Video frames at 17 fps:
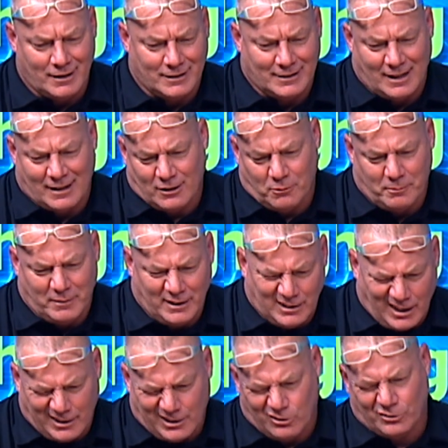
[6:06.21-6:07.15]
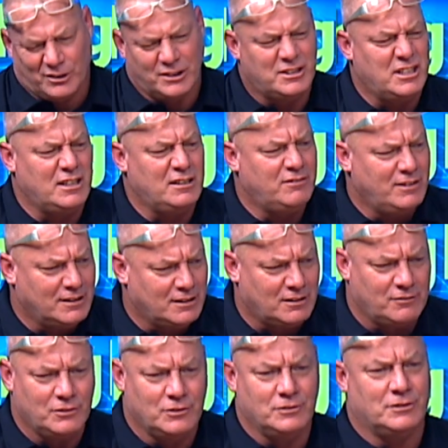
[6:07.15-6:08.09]
and I don't mean like on the TV
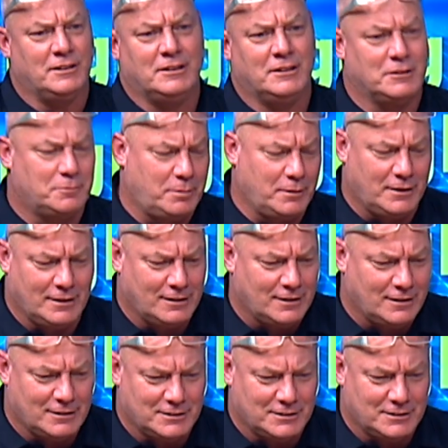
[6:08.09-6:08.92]
interviews, ESPN.